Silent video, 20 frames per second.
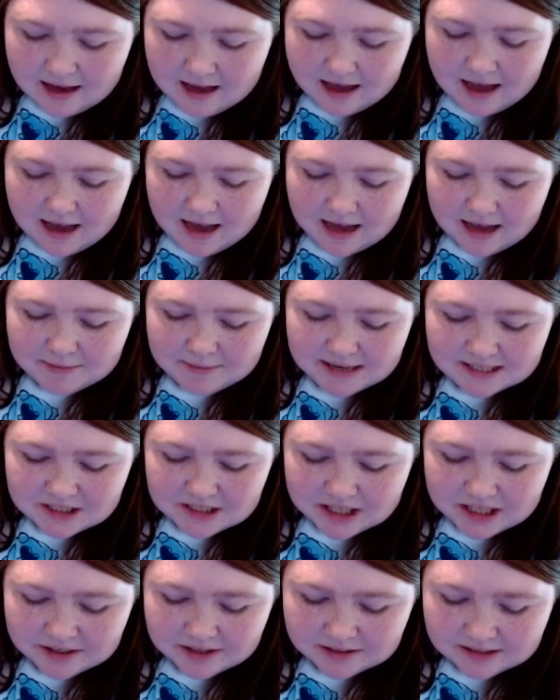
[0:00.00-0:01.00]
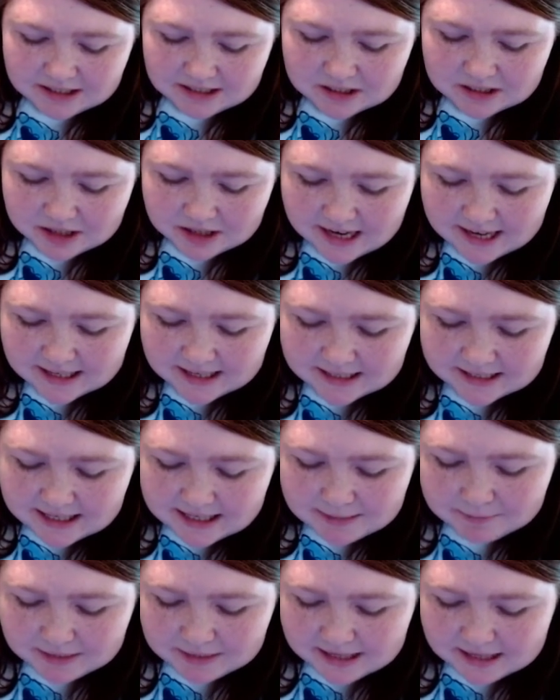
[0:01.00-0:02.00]
Um, I generally try to
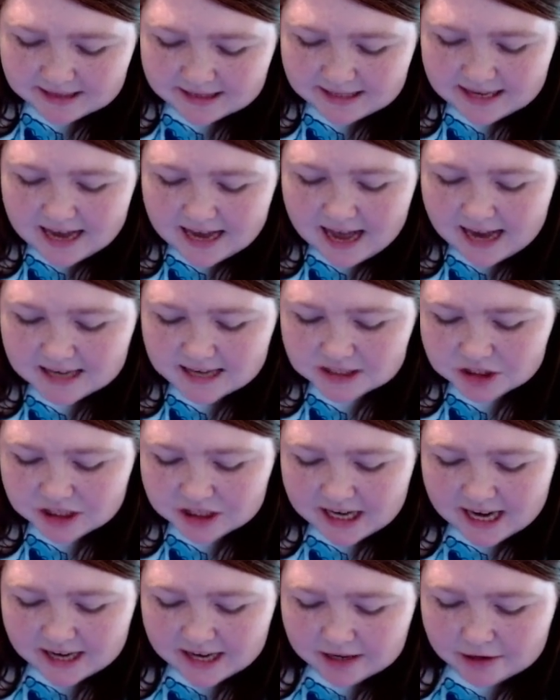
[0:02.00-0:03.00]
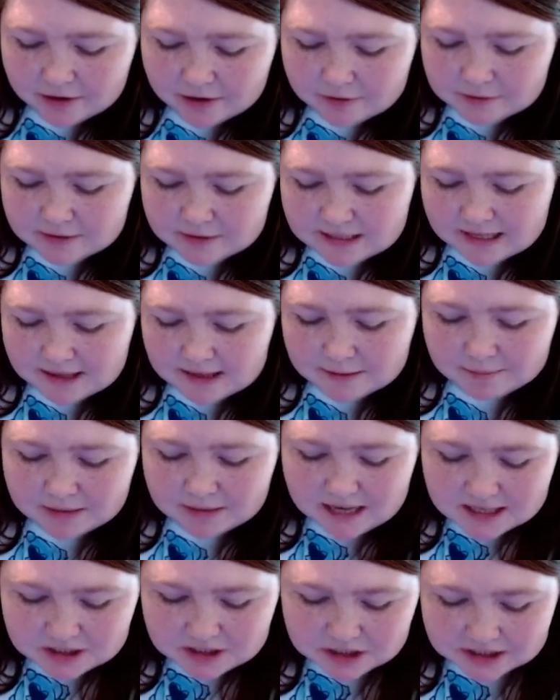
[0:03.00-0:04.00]
keep like the eyeshadows and the
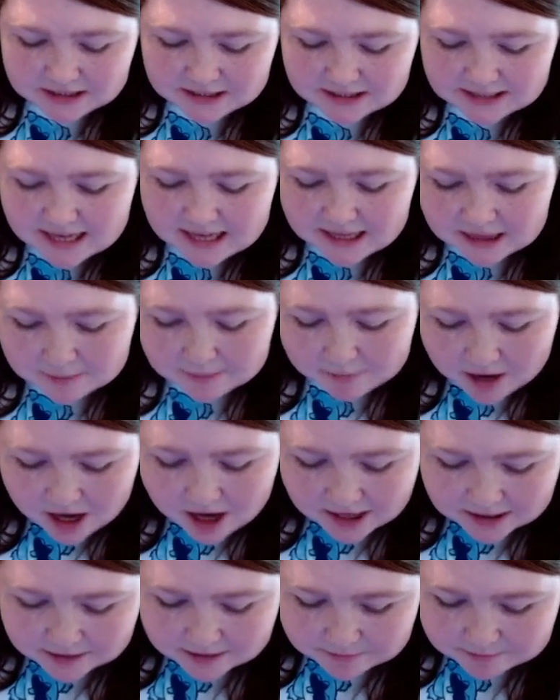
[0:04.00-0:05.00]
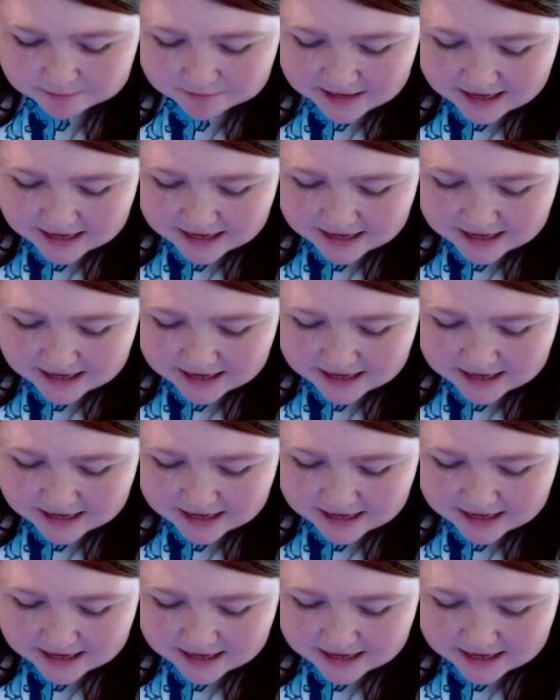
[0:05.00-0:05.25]
blushes at the bottom